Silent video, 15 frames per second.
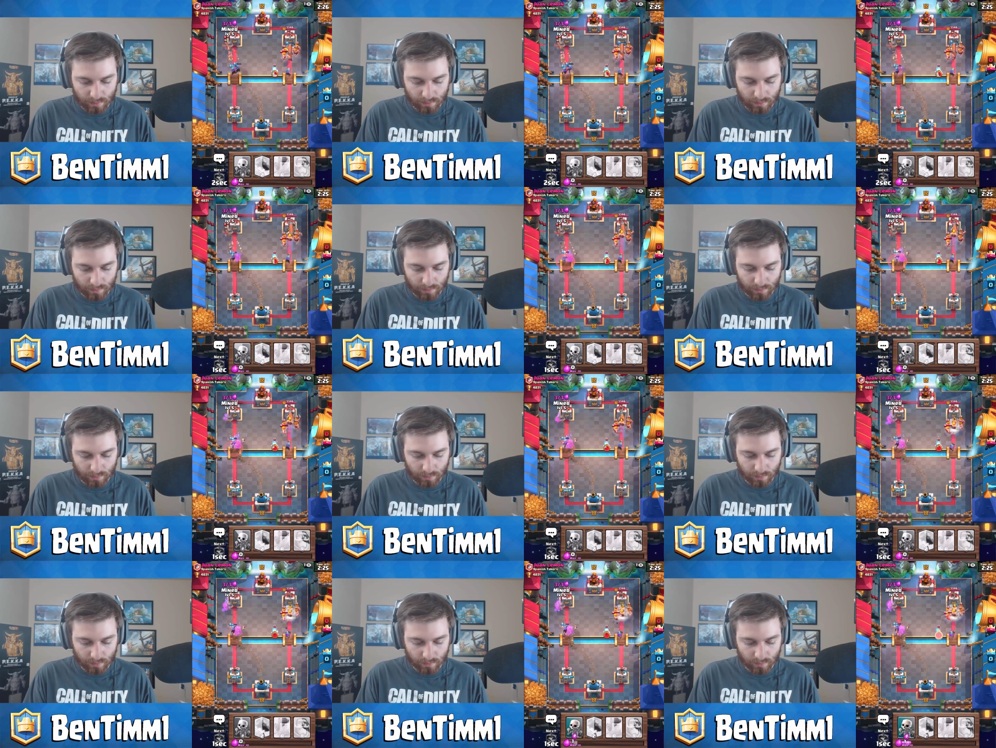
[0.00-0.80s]

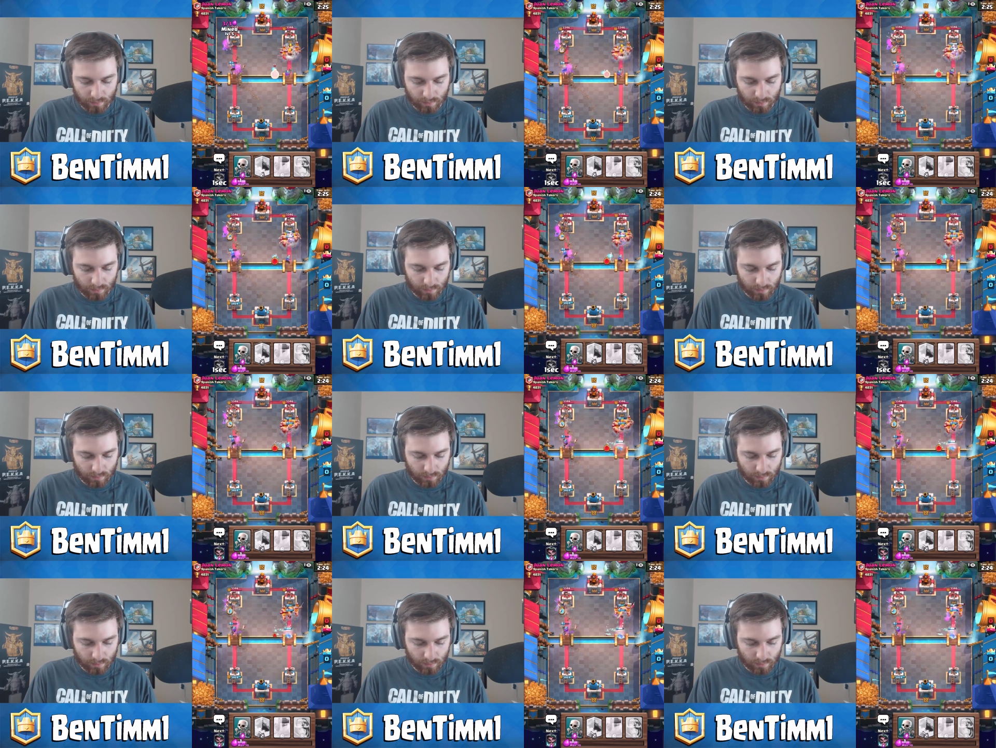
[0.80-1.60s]

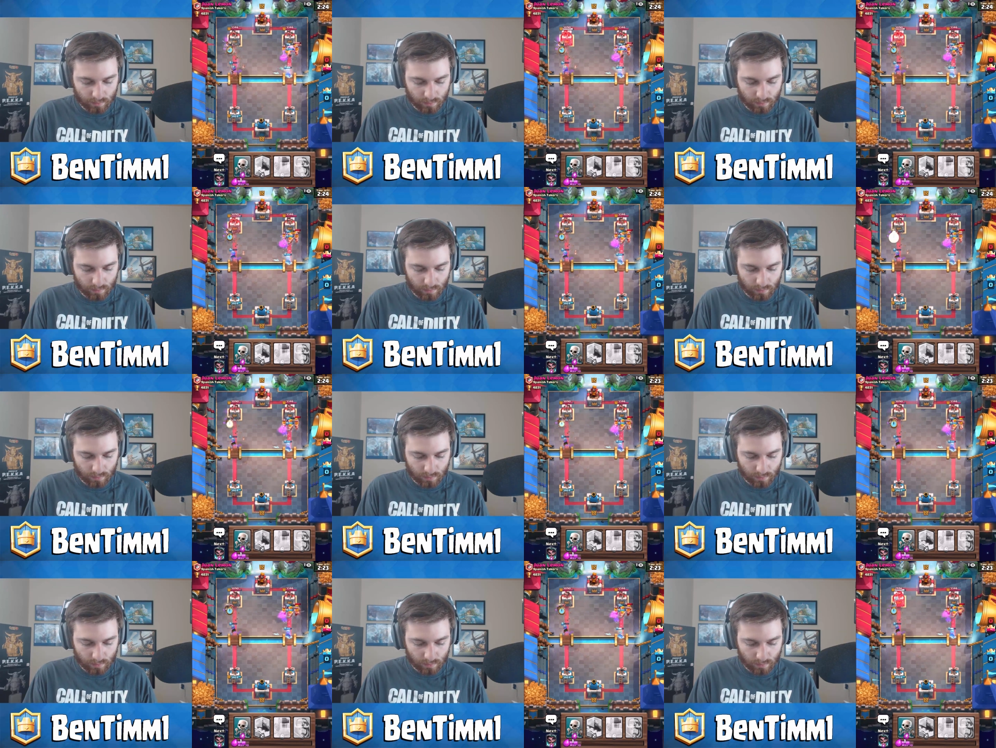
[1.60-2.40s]

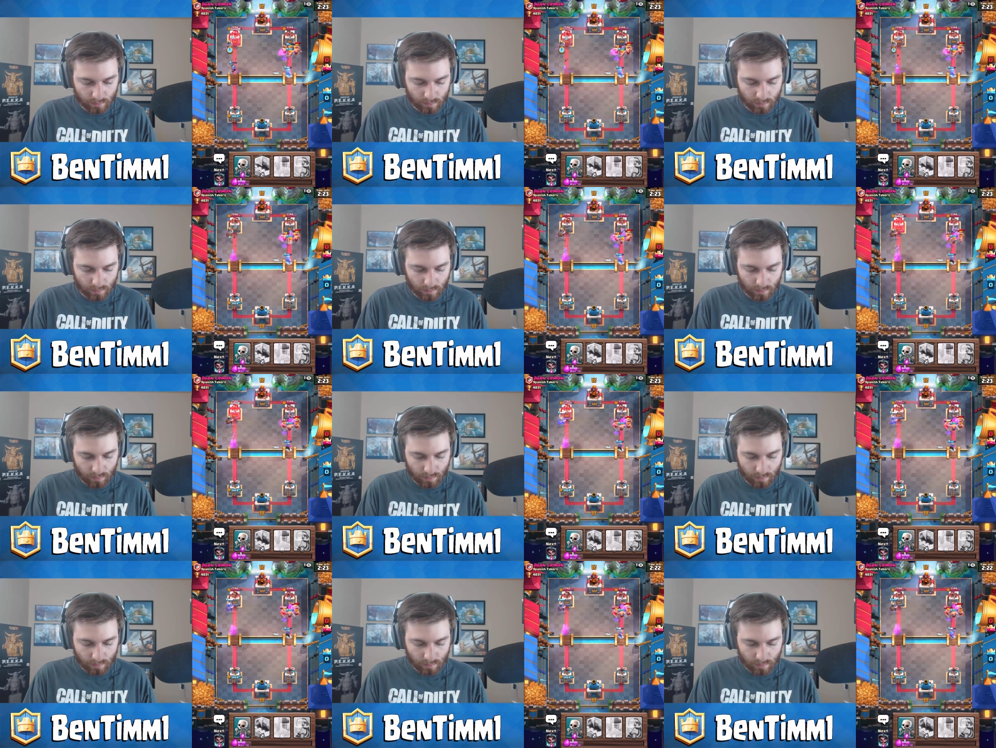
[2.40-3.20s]

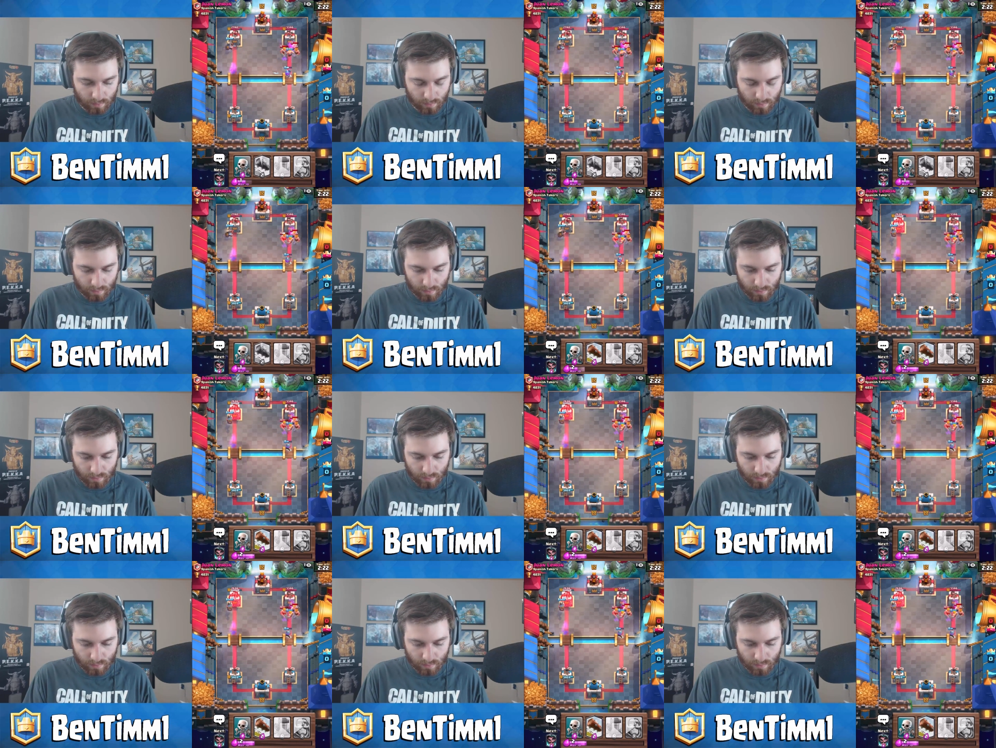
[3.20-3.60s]
Nothing is said.